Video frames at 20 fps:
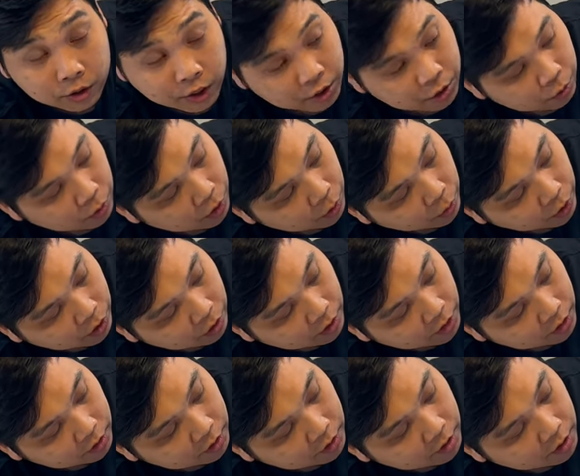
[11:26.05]
That's where we
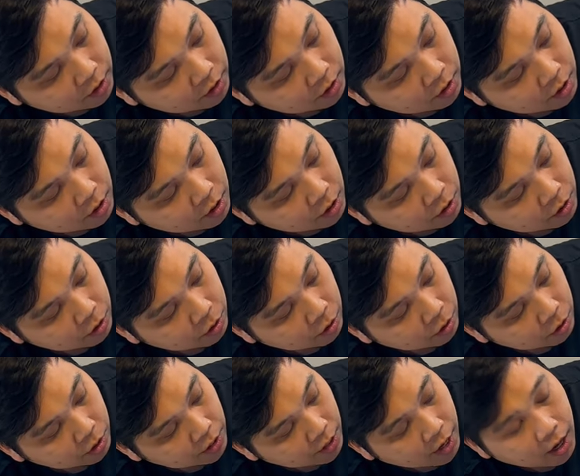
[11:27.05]
connected it.
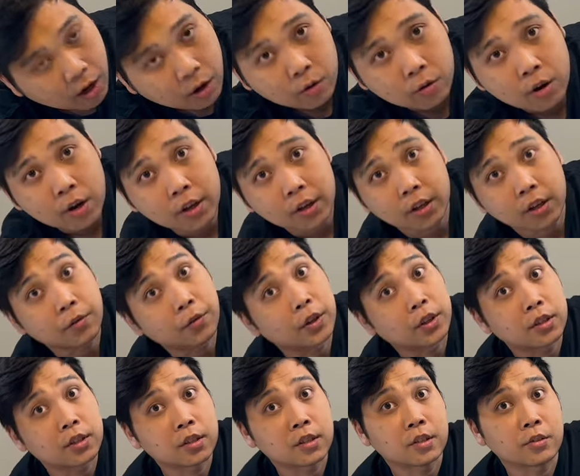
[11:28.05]
So now, if
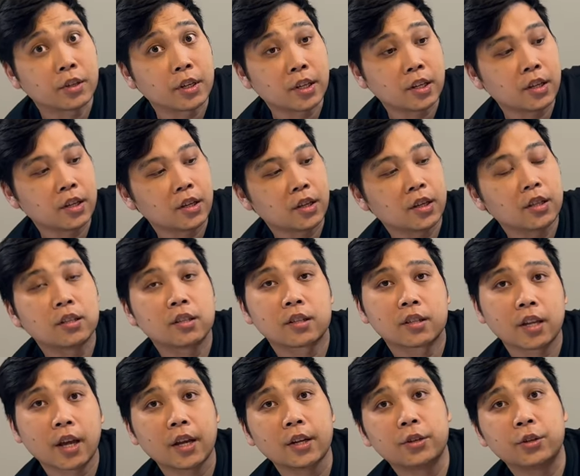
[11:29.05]
it's really
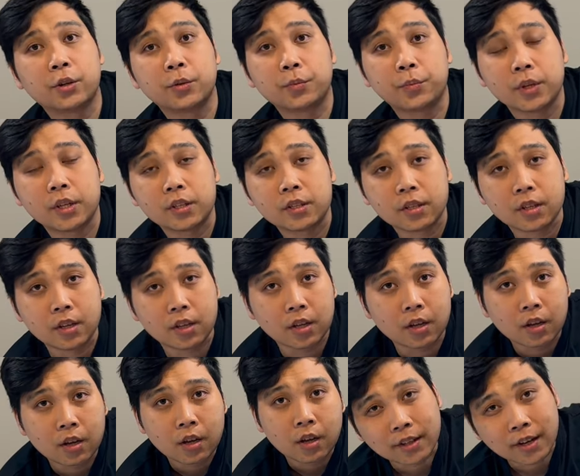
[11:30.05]
inside your PC,
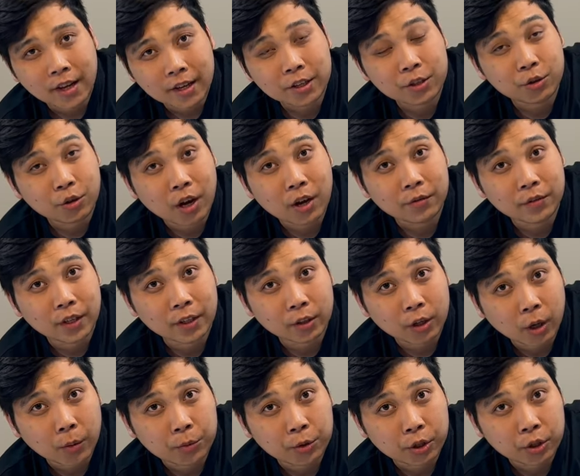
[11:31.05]
nice to have that
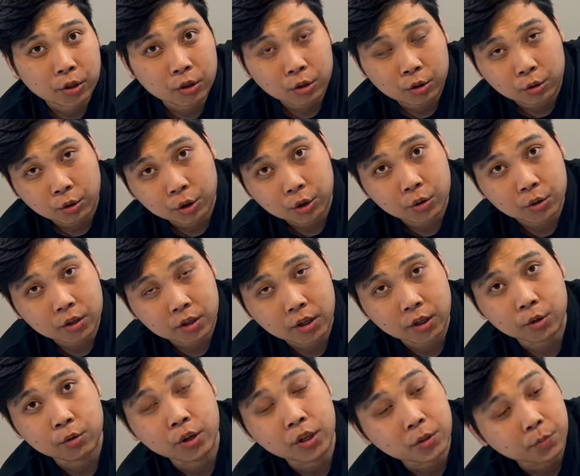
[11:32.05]
option to use the
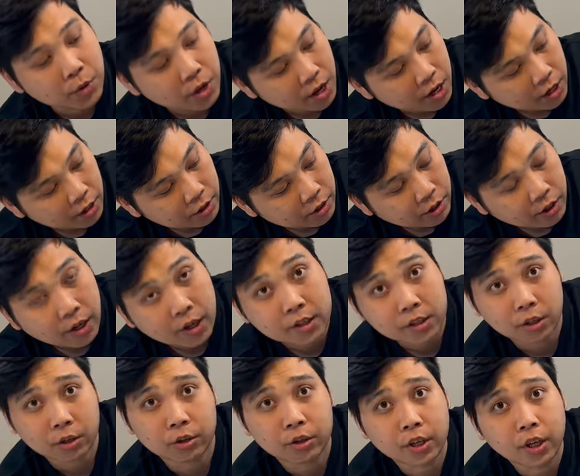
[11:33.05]
USB header
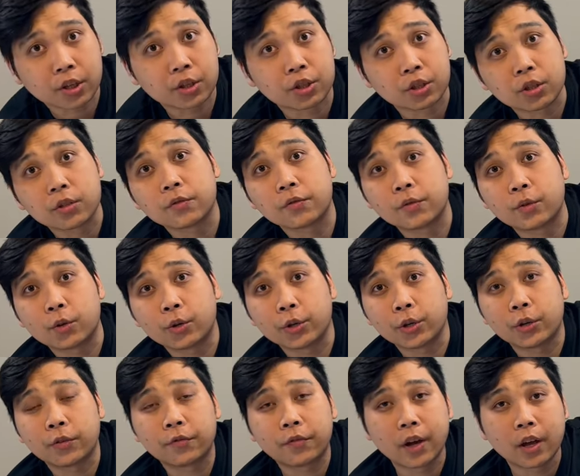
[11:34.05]
as a connection for
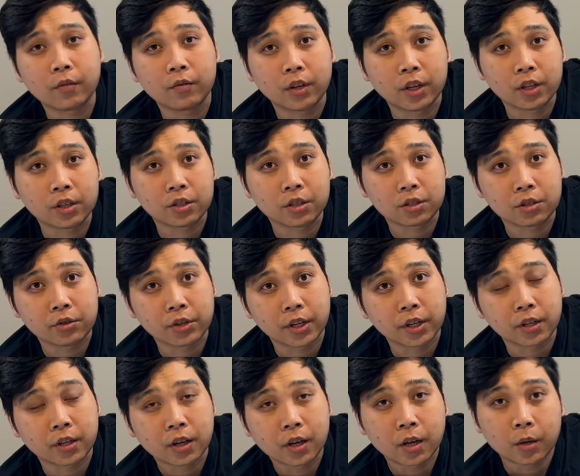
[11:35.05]
your 5-inch screen.